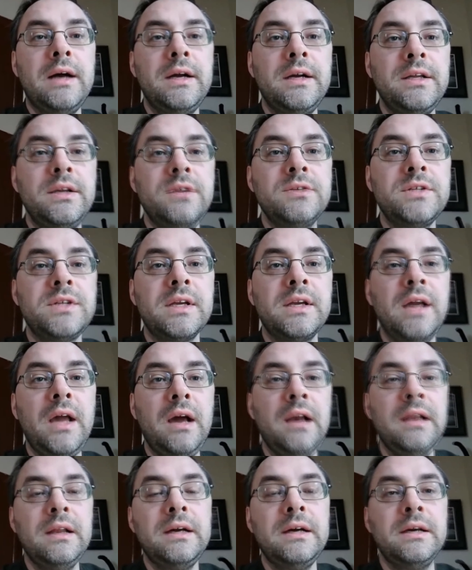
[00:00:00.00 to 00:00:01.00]
using
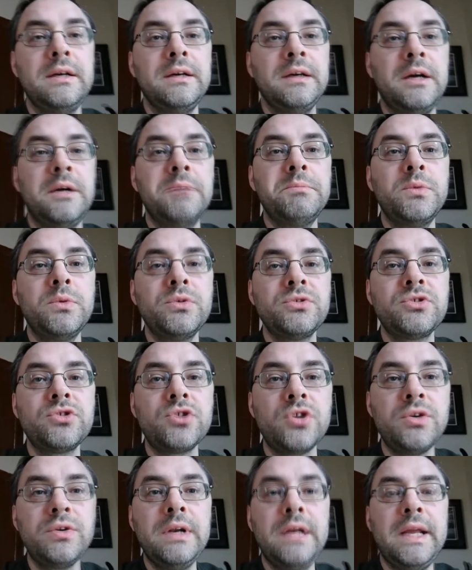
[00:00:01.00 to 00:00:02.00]
colour more
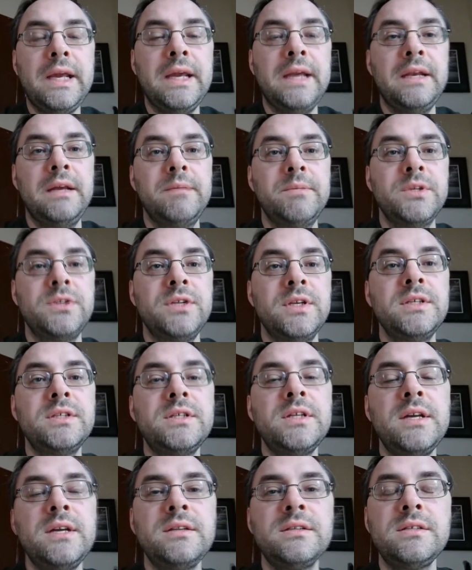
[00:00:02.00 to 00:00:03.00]
strongly in images.
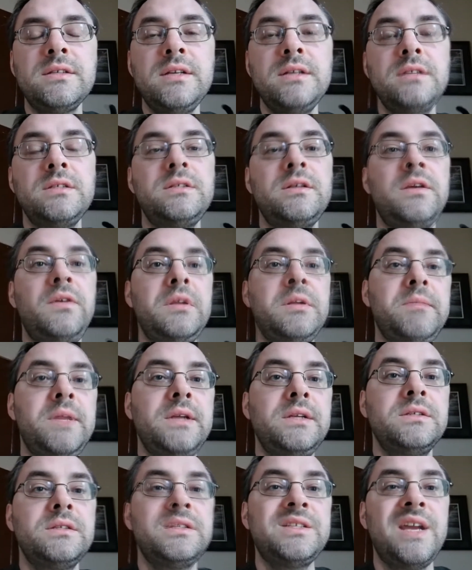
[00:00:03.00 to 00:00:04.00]
And that doesn't necessarily
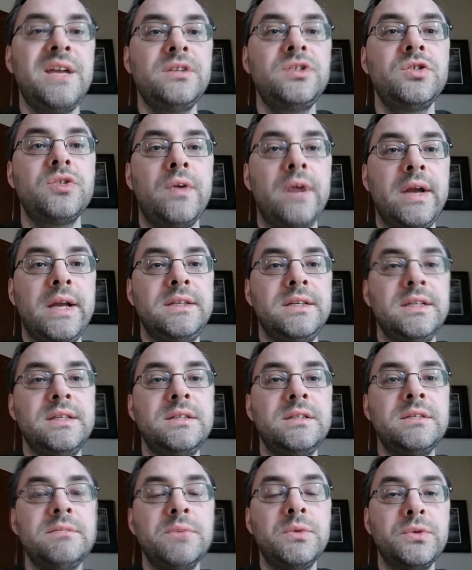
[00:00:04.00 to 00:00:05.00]
mean
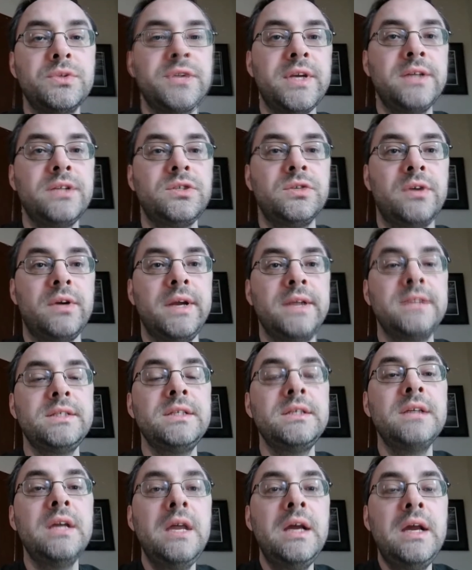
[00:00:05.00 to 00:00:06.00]
saturated, more
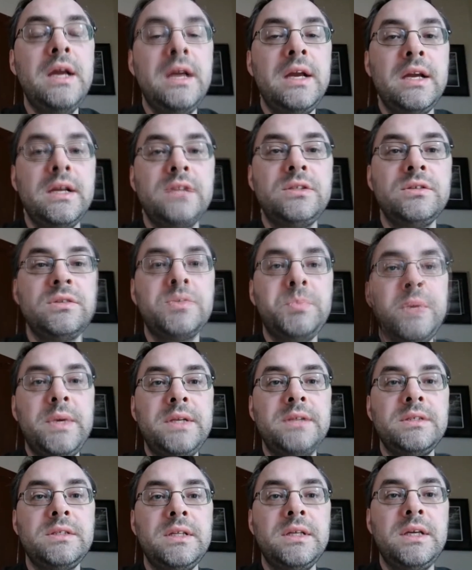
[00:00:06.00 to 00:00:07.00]
saturated. It just
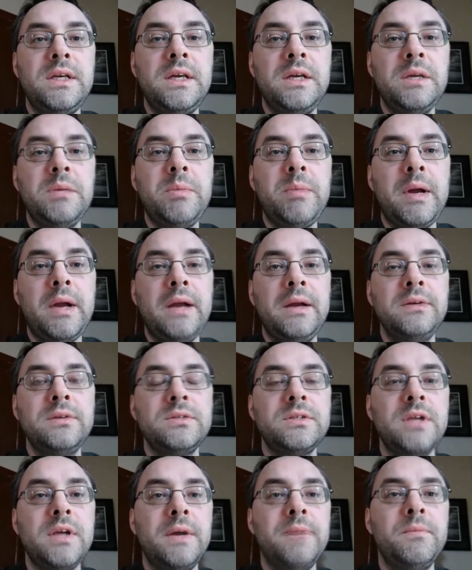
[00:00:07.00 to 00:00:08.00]
means thinking
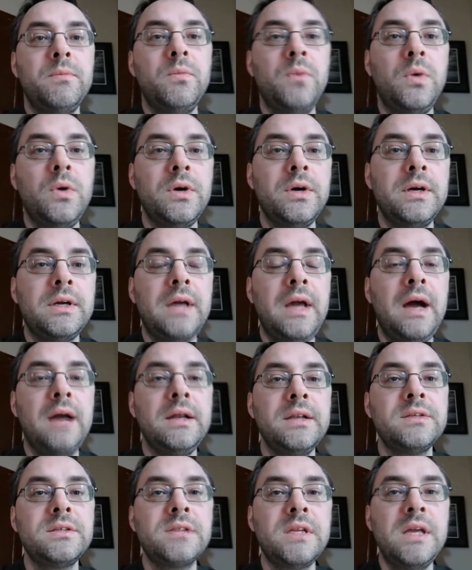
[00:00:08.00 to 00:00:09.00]
about what a
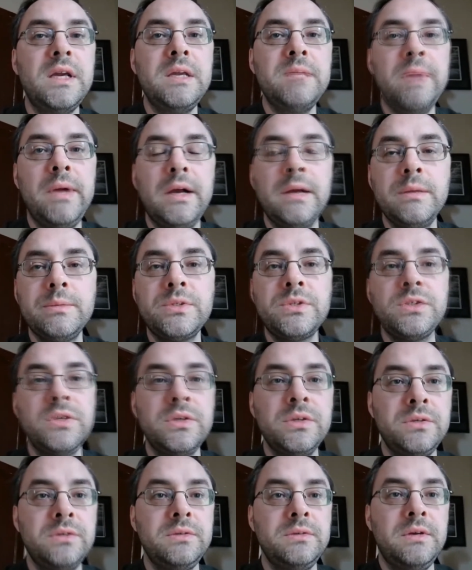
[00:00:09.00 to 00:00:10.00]
colour scheme helps
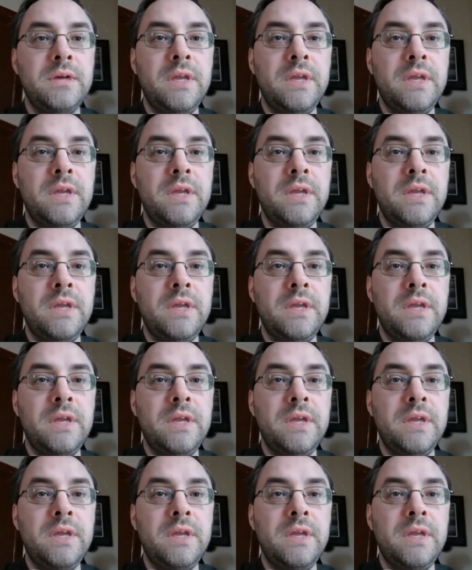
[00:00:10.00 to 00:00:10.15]
to